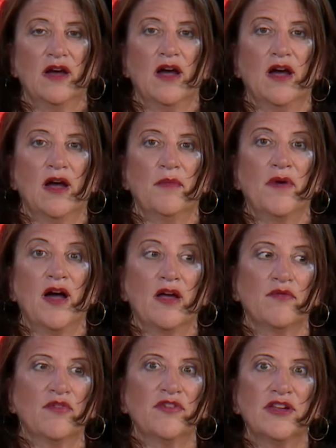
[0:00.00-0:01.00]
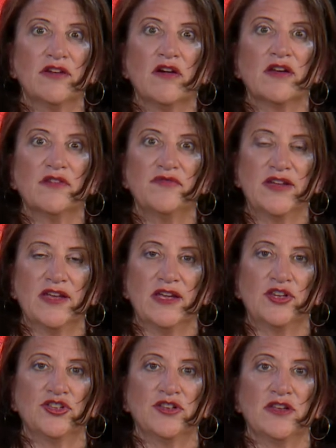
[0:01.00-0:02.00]
Um, I've already gone on
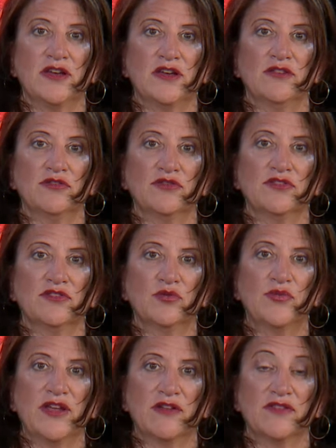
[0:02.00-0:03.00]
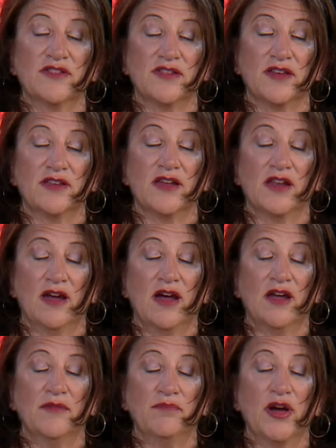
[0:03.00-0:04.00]
vacation and looked at the waiter and said, Can
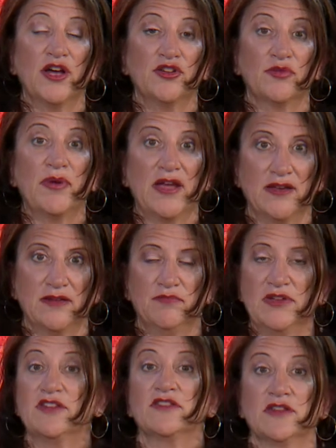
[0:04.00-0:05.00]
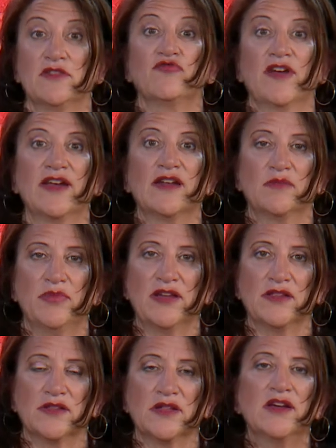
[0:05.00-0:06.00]
I buy your pen? Because I've ran out of
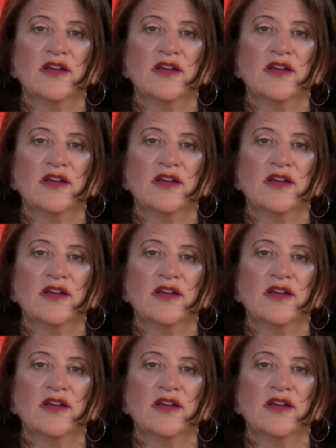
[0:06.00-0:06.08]
pens.